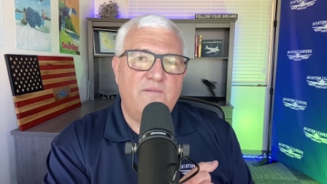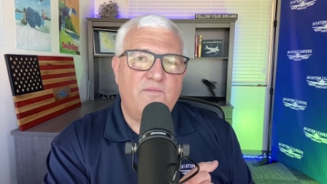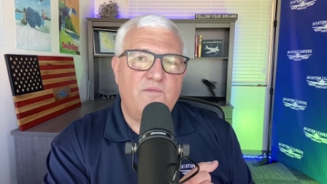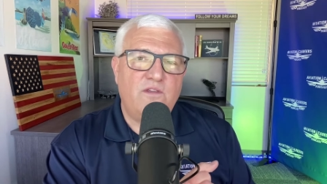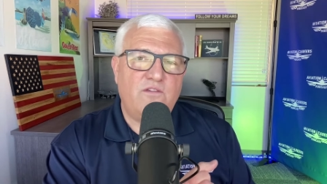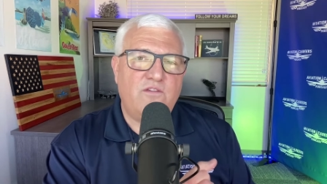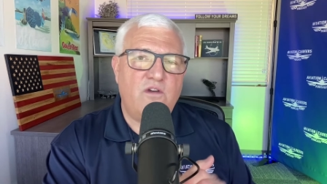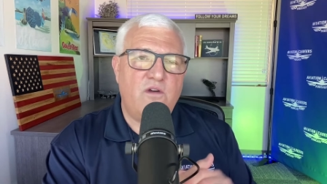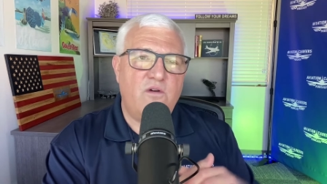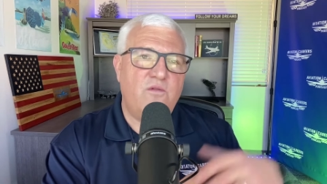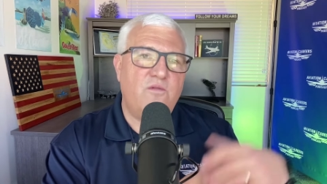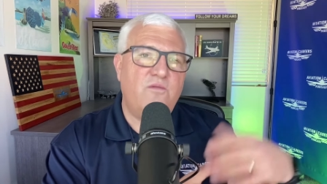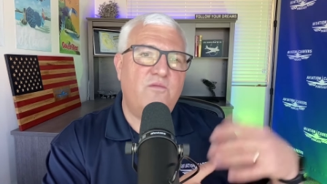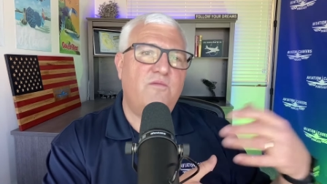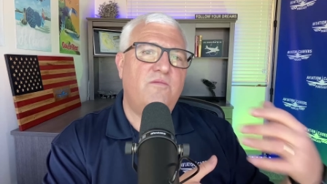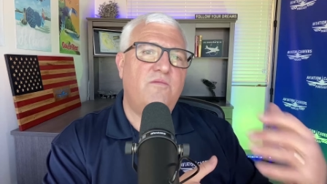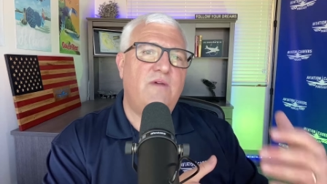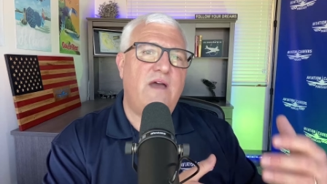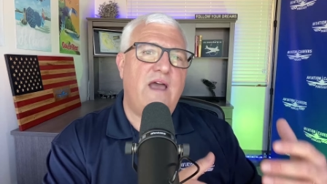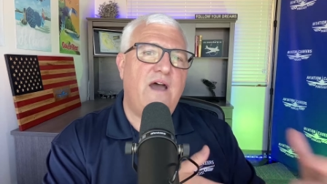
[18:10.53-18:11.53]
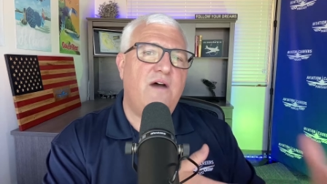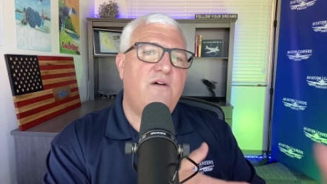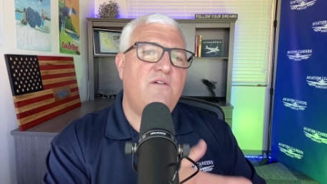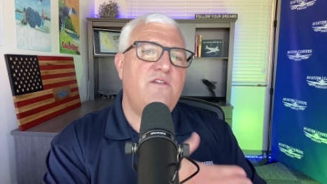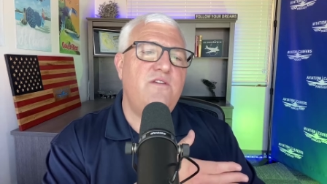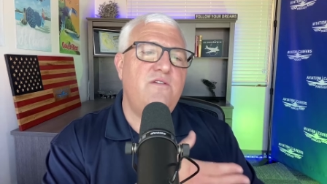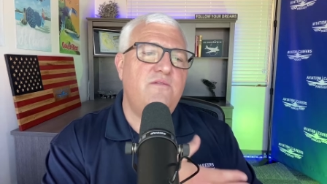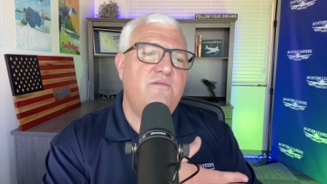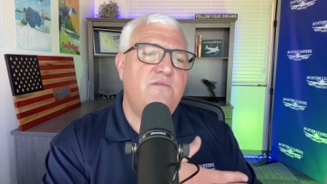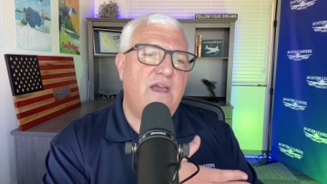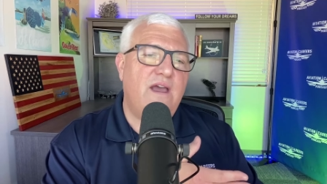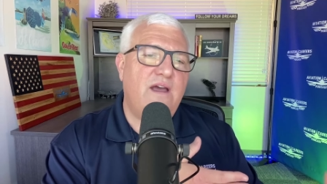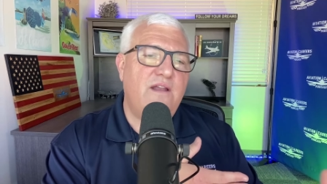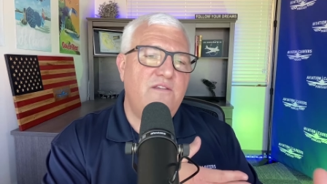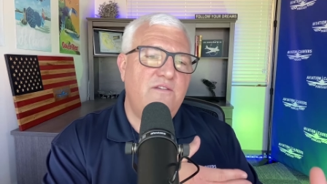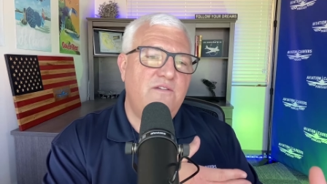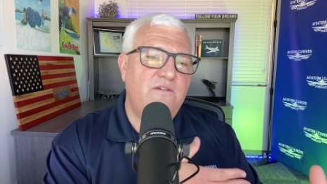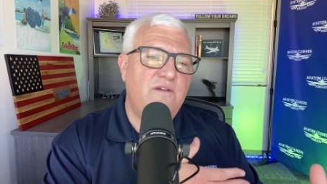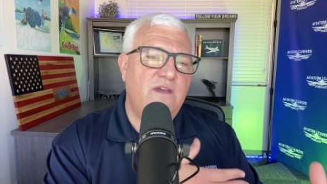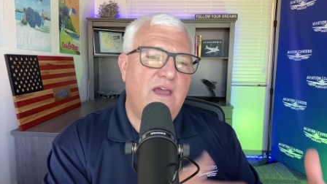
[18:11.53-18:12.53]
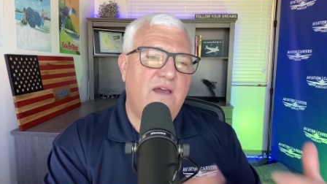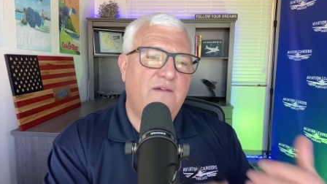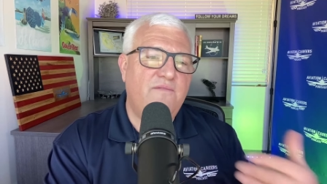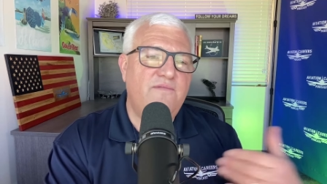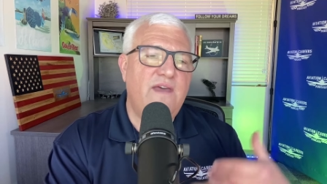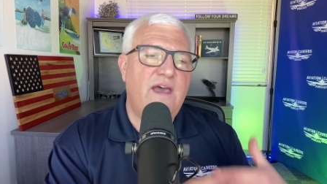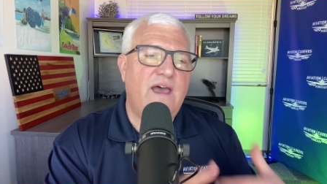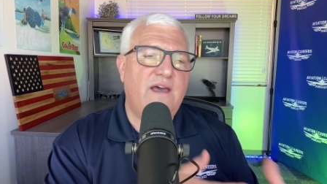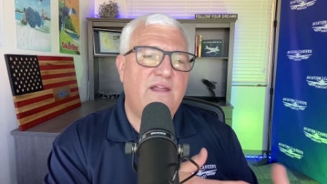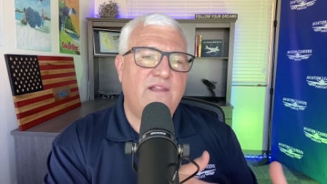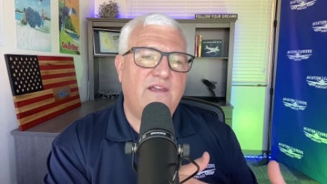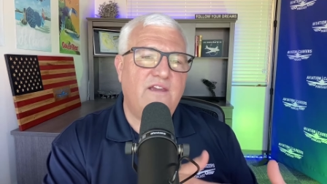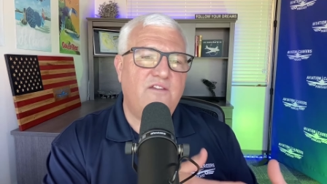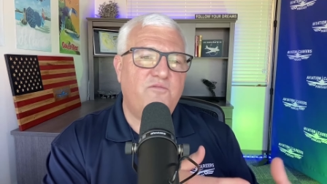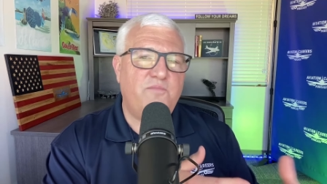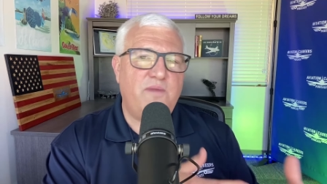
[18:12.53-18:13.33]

So absolutely. how do you have that life